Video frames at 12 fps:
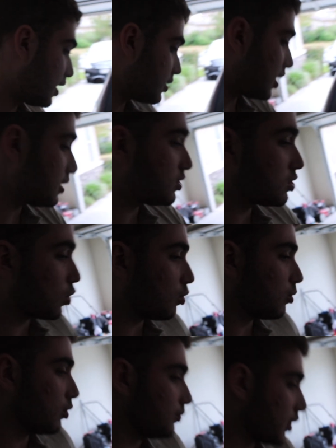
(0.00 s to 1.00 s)
it's
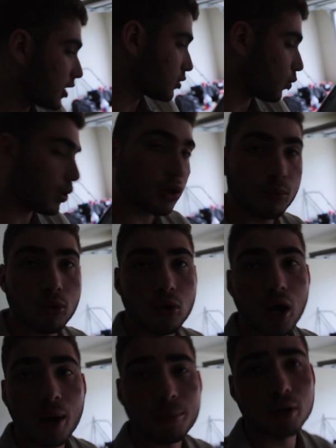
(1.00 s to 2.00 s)
doable, that's
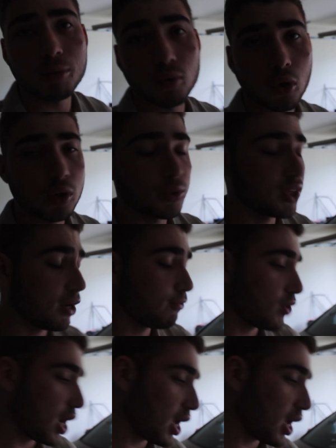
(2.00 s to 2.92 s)
workable. I'm gonna be rolling with that for